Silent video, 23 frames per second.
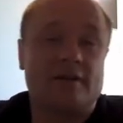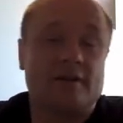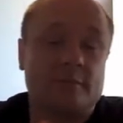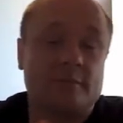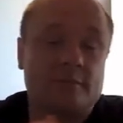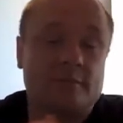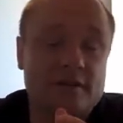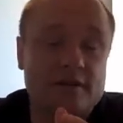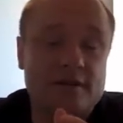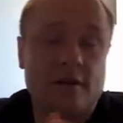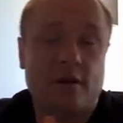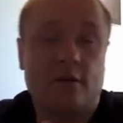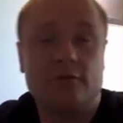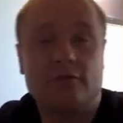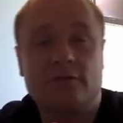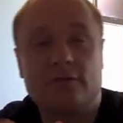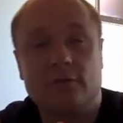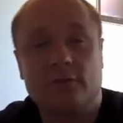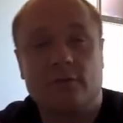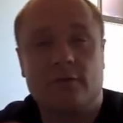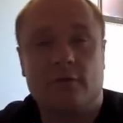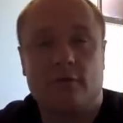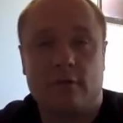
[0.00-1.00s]
some
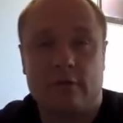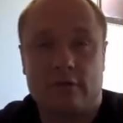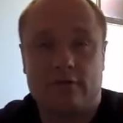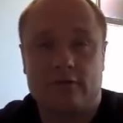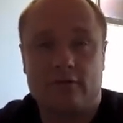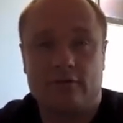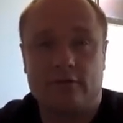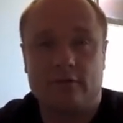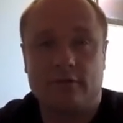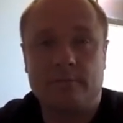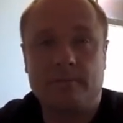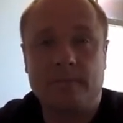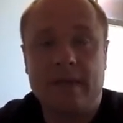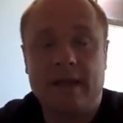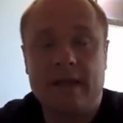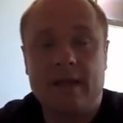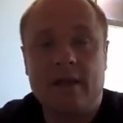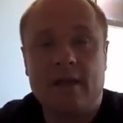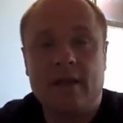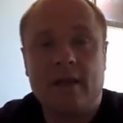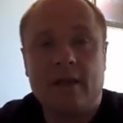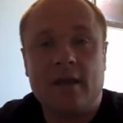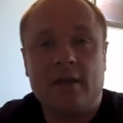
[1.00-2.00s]
CO2 and nitrogen,
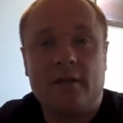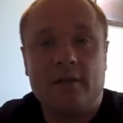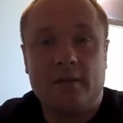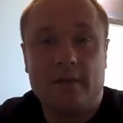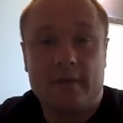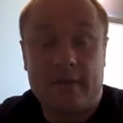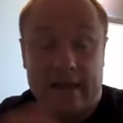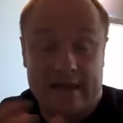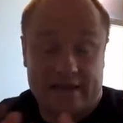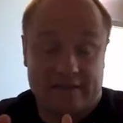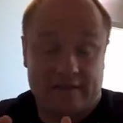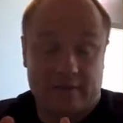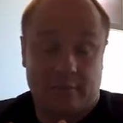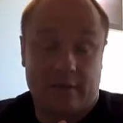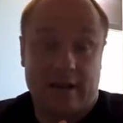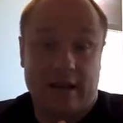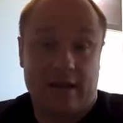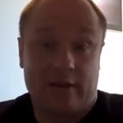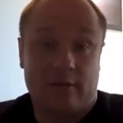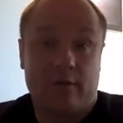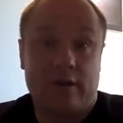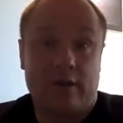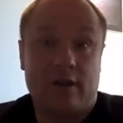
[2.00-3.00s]
then that's the
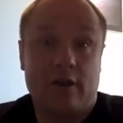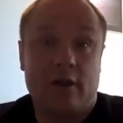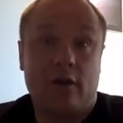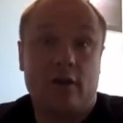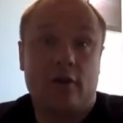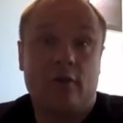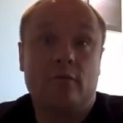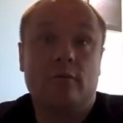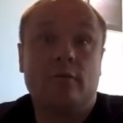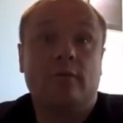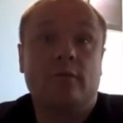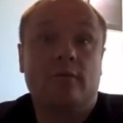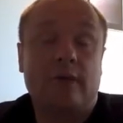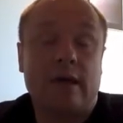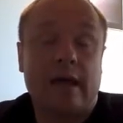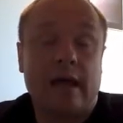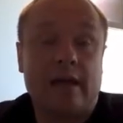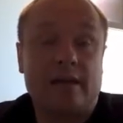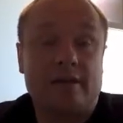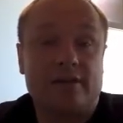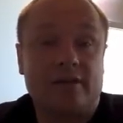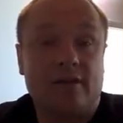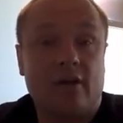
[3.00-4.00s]
planet we know that
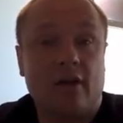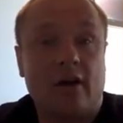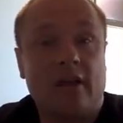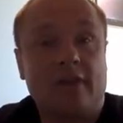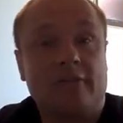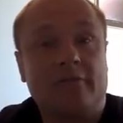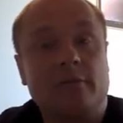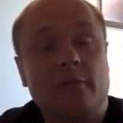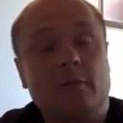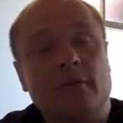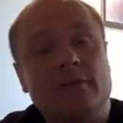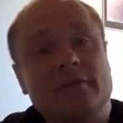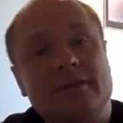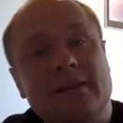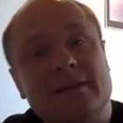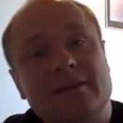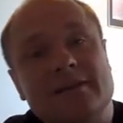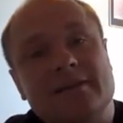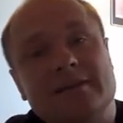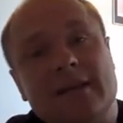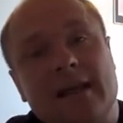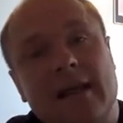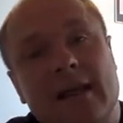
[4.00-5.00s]
has life. We want to
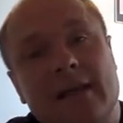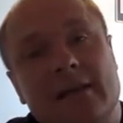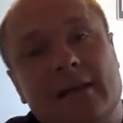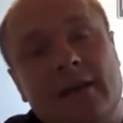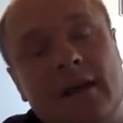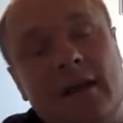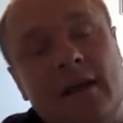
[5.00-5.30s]
understand